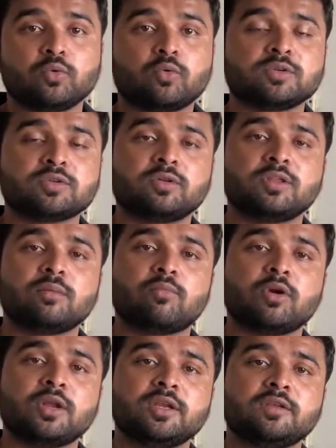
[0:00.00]
2 questions on the
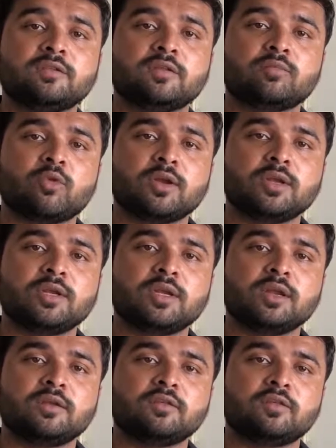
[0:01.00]
modern
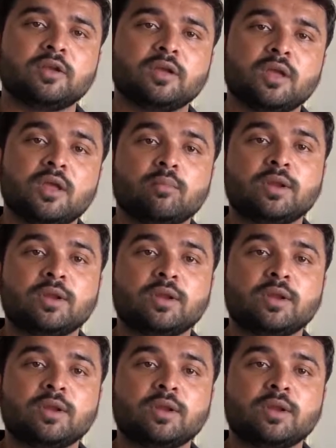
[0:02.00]
Indian history,